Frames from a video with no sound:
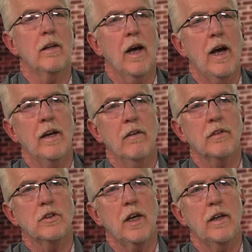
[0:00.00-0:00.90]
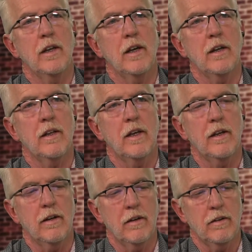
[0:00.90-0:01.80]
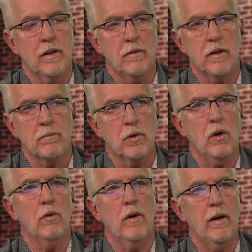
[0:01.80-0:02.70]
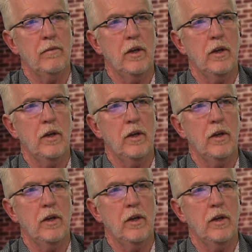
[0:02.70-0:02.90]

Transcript: I have to say the program